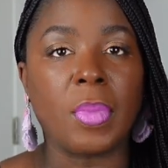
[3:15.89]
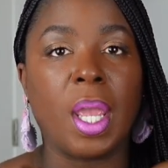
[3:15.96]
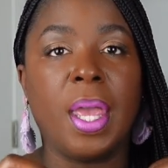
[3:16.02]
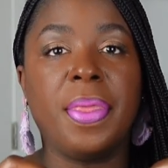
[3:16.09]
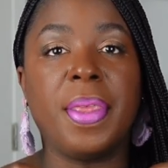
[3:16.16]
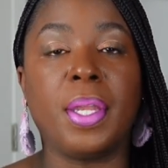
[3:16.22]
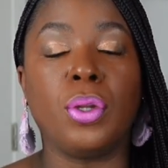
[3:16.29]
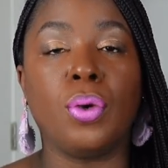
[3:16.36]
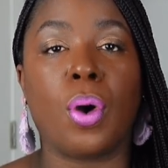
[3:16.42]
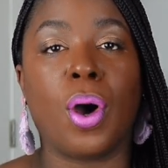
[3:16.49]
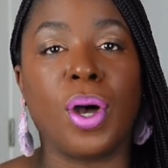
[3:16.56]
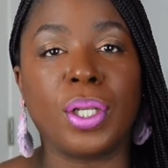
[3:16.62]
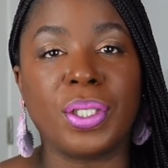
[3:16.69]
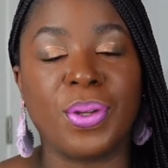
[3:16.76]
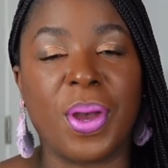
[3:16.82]
And then you
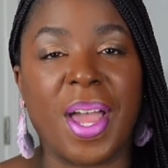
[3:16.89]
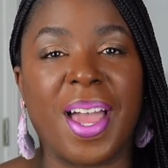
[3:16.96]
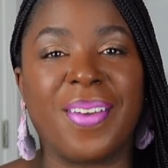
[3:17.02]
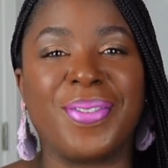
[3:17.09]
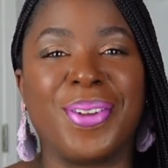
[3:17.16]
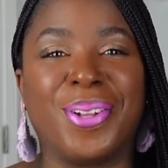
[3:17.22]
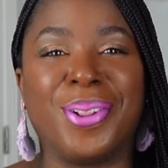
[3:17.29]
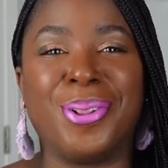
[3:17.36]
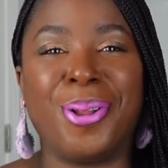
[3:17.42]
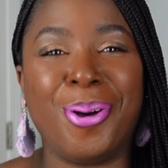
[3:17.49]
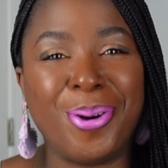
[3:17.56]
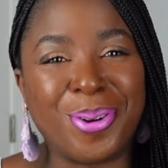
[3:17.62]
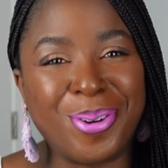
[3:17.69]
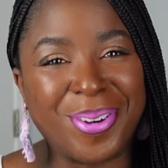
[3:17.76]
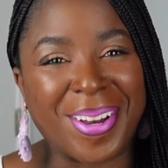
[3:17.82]
also have your
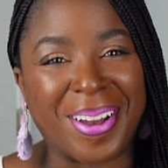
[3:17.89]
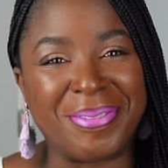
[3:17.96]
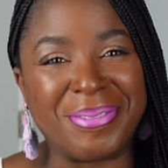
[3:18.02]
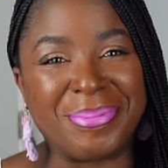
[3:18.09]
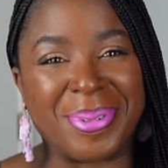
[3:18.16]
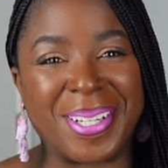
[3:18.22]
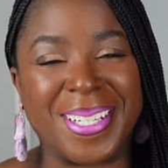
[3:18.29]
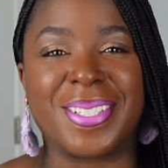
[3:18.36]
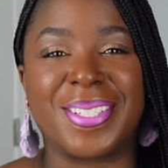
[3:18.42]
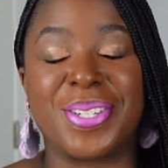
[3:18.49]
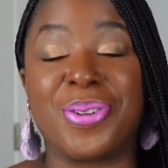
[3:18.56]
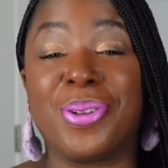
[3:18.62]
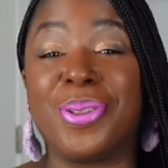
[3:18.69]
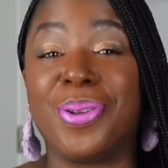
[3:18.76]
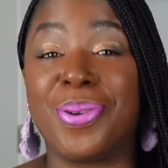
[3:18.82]
local government. So
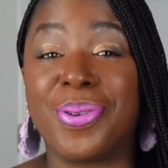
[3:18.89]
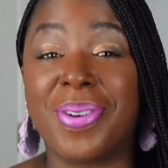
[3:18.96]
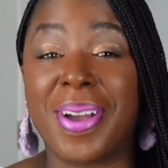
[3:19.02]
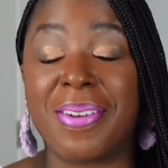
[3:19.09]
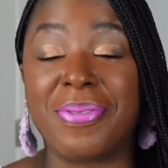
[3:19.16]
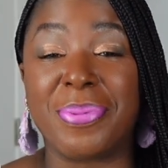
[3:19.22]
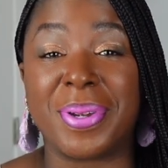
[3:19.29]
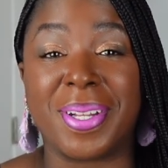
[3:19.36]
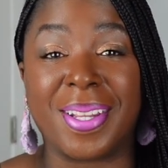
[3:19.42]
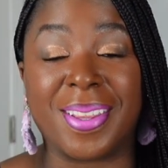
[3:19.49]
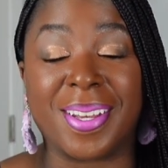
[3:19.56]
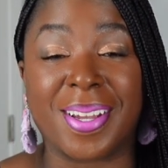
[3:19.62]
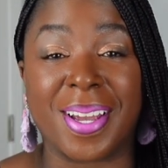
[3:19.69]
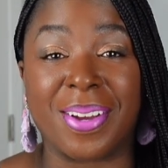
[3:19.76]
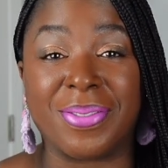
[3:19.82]
your local government
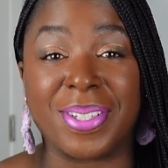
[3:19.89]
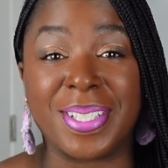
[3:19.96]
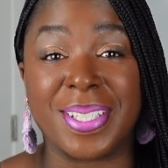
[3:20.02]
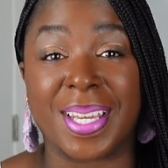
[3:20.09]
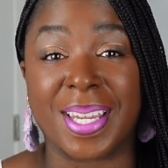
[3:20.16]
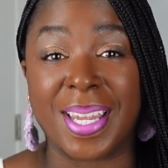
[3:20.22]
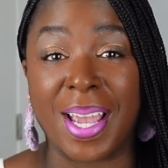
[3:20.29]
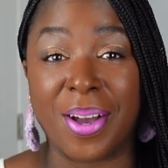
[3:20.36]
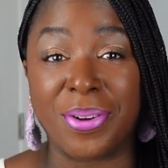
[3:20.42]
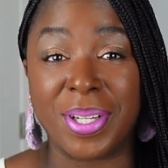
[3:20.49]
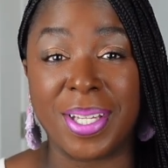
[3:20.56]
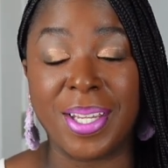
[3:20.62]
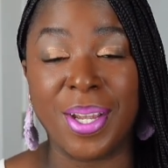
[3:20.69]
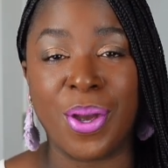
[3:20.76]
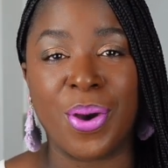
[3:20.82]
either covers the
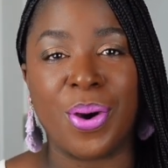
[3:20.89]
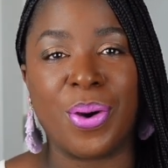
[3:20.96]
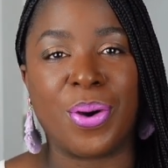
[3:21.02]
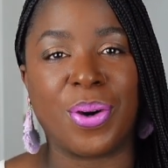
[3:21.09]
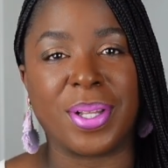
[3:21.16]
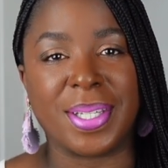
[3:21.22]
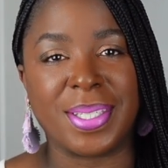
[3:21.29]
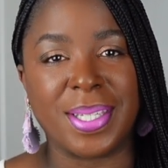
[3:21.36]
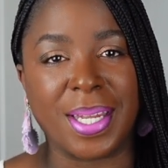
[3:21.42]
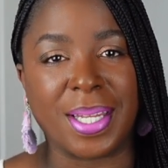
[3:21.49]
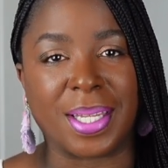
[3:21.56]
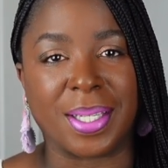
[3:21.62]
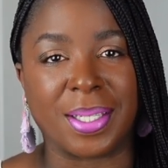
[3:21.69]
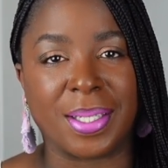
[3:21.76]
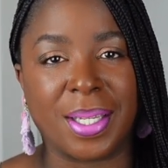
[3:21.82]
county or the
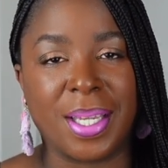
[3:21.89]
city.